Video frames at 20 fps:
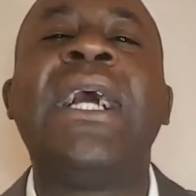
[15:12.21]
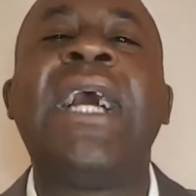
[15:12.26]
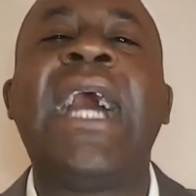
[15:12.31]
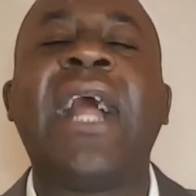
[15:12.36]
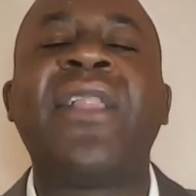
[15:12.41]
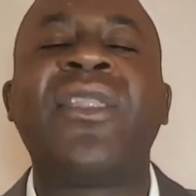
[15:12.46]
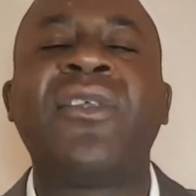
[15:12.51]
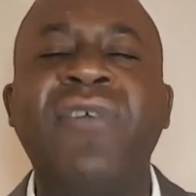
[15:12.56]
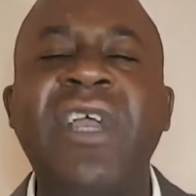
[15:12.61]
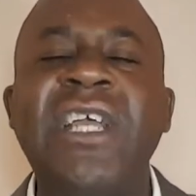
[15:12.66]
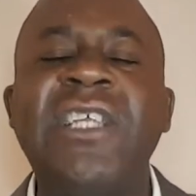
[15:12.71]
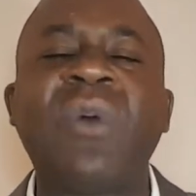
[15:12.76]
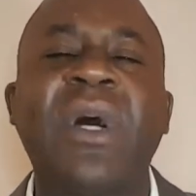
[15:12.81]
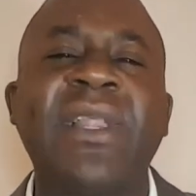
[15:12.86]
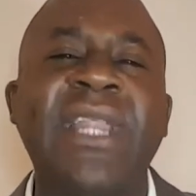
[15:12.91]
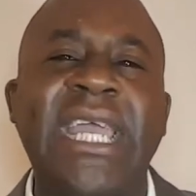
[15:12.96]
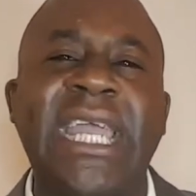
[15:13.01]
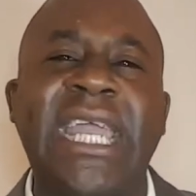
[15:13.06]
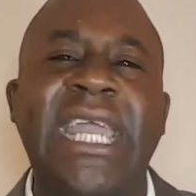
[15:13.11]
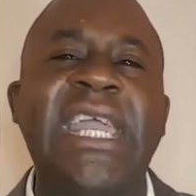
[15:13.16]
And the reason why
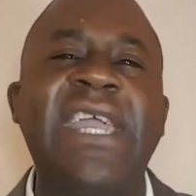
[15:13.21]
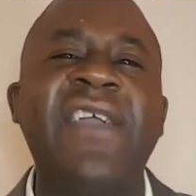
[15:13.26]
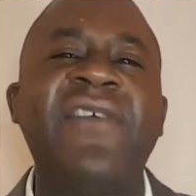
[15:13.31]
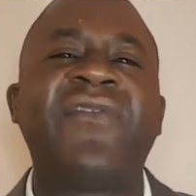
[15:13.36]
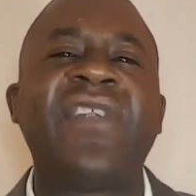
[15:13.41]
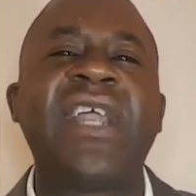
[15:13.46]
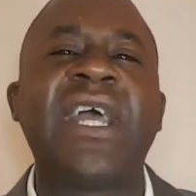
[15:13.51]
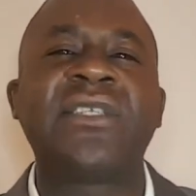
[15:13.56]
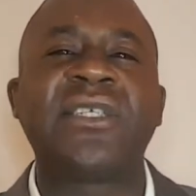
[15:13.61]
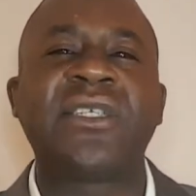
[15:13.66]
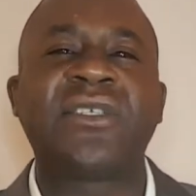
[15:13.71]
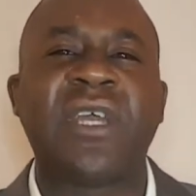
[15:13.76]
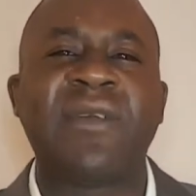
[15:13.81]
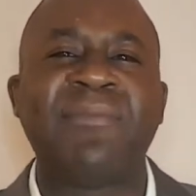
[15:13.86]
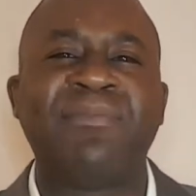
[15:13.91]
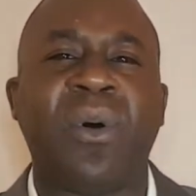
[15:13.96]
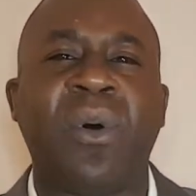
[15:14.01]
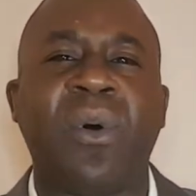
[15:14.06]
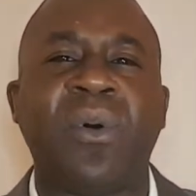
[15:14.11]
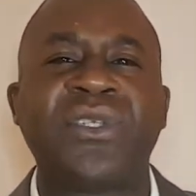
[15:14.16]
the evenings are so
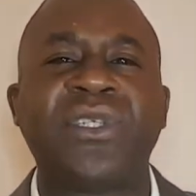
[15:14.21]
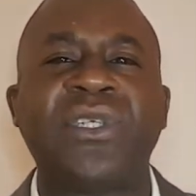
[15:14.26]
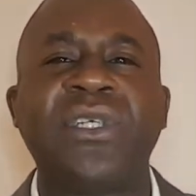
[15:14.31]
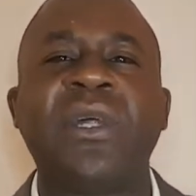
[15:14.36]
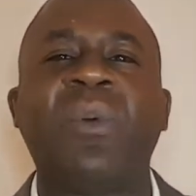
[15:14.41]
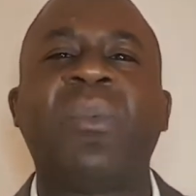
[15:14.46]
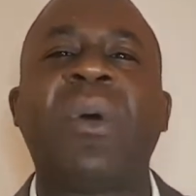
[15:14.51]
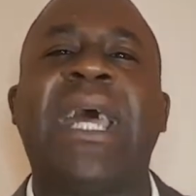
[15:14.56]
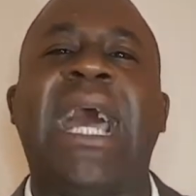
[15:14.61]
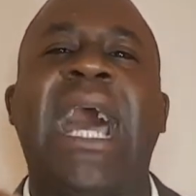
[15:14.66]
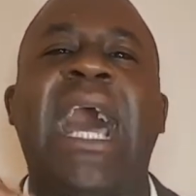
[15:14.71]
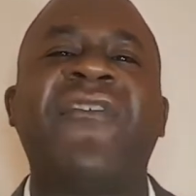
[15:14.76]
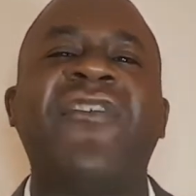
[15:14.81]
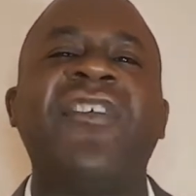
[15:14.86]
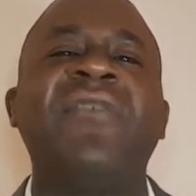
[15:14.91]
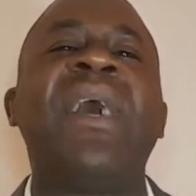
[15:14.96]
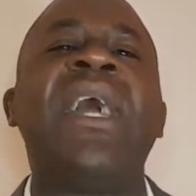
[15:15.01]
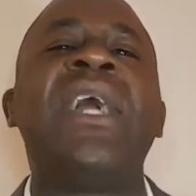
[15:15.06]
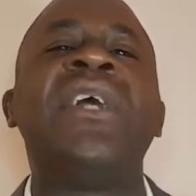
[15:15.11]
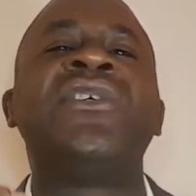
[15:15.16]
important and why
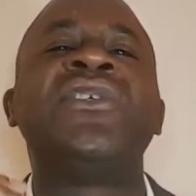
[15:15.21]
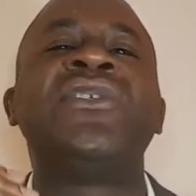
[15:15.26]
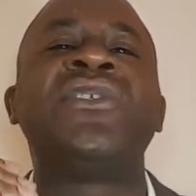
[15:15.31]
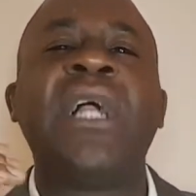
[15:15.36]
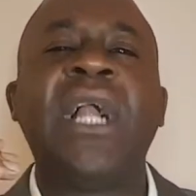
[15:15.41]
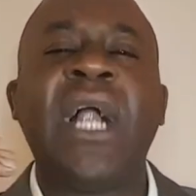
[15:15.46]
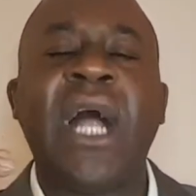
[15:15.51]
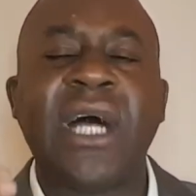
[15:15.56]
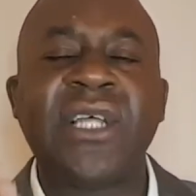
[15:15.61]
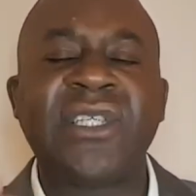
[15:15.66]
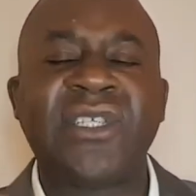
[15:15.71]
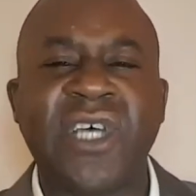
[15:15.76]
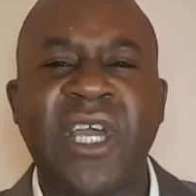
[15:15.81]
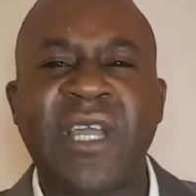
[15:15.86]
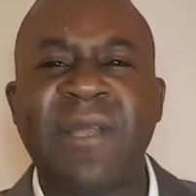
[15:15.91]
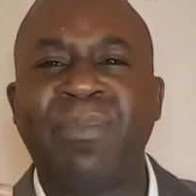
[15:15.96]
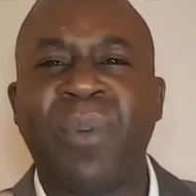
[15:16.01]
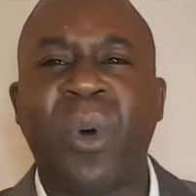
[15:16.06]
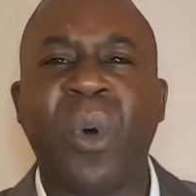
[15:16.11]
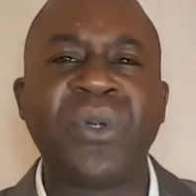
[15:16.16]
affirmations are so
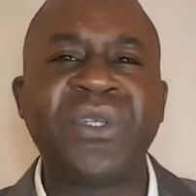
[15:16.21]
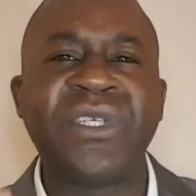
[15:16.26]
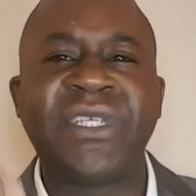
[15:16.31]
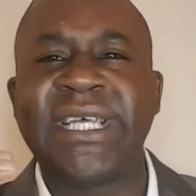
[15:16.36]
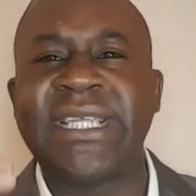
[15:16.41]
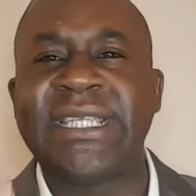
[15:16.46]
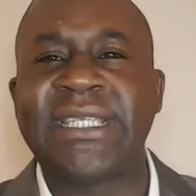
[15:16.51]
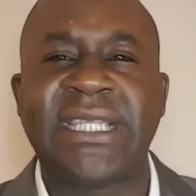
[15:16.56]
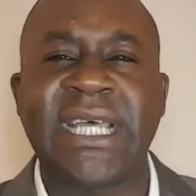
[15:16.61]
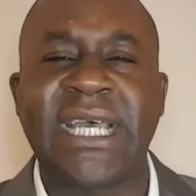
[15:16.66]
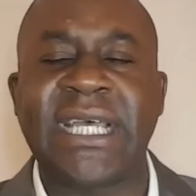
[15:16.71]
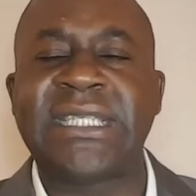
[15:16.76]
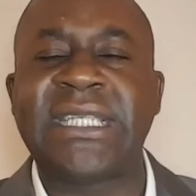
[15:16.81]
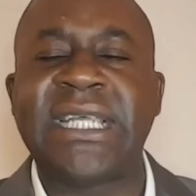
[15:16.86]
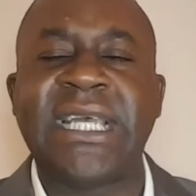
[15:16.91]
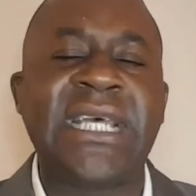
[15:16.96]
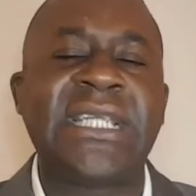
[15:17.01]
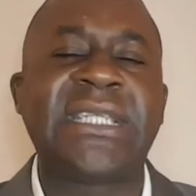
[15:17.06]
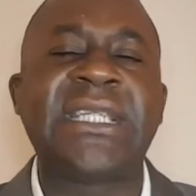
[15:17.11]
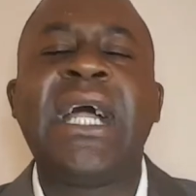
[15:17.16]
important is this,
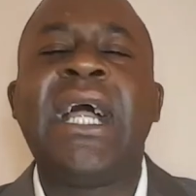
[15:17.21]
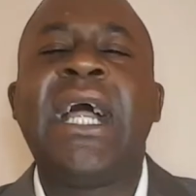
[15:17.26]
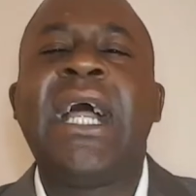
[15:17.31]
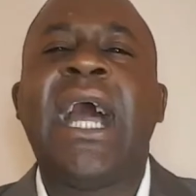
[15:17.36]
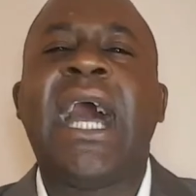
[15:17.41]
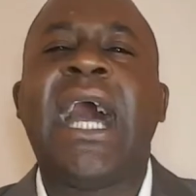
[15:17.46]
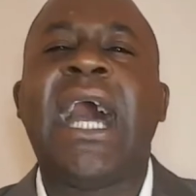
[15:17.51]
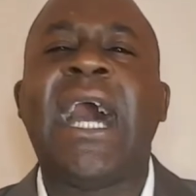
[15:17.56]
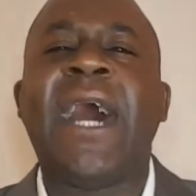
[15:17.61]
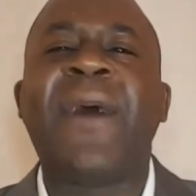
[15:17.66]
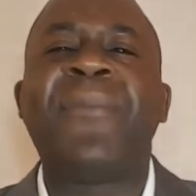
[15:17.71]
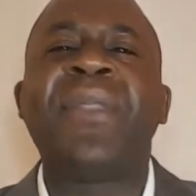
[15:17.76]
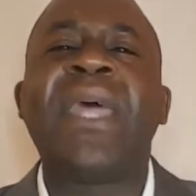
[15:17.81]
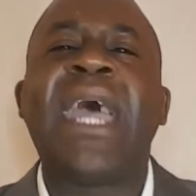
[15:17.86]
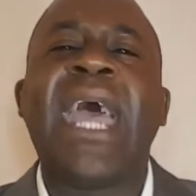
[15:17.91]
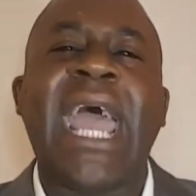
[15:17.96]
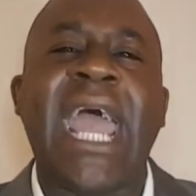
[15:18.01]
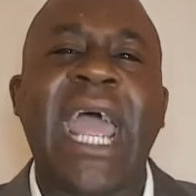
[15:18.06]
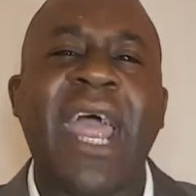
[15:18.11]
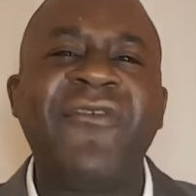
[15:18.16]
is
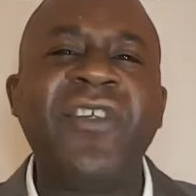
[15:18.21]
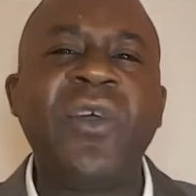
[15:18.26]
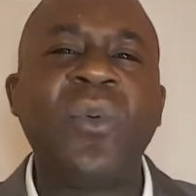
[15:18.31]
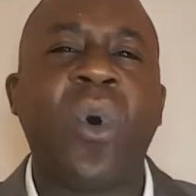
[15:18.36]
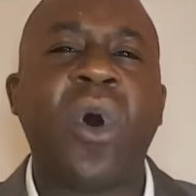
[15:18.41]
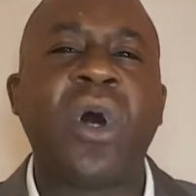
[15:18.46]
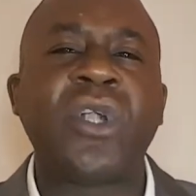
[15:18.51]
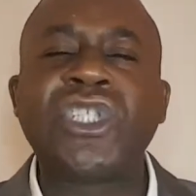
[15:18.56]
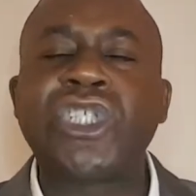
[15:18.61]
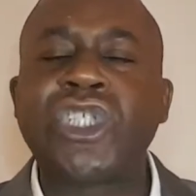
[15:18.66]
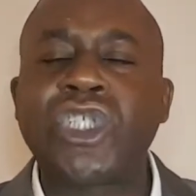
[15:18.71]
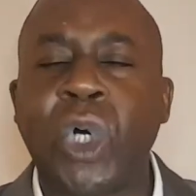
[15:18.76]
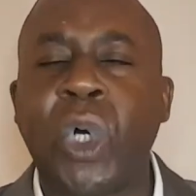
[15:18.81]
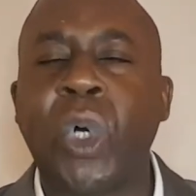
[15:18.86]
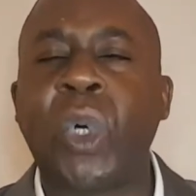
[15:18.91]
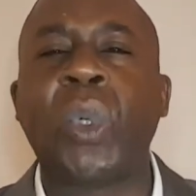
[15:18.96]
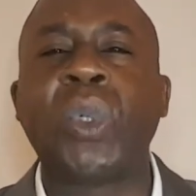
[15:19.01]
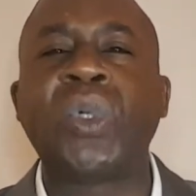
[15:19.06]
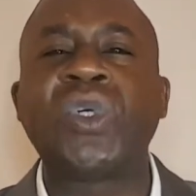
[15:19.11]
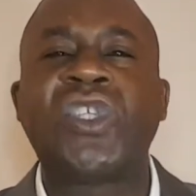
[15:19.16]
everyone
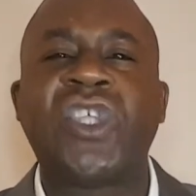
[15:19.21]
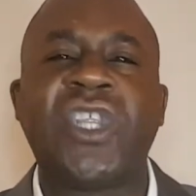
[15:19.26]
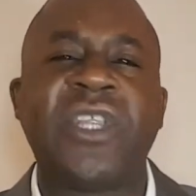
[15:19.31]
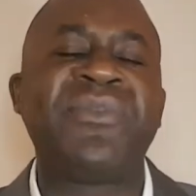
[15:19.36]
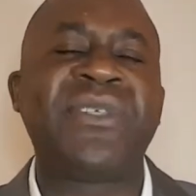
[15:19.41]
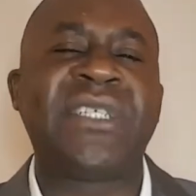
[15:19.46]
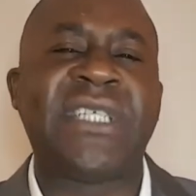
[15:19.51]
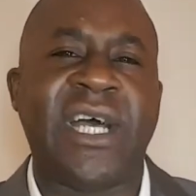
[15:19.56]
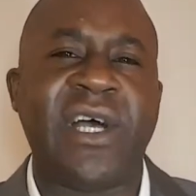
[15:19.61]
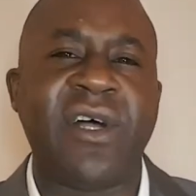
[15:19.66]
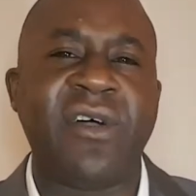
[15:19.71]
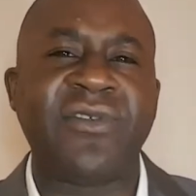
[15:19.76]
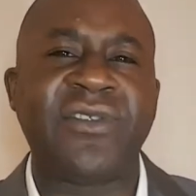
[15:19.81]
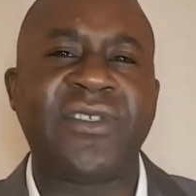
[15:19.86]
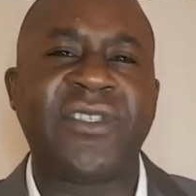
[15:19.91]
talks to themselves.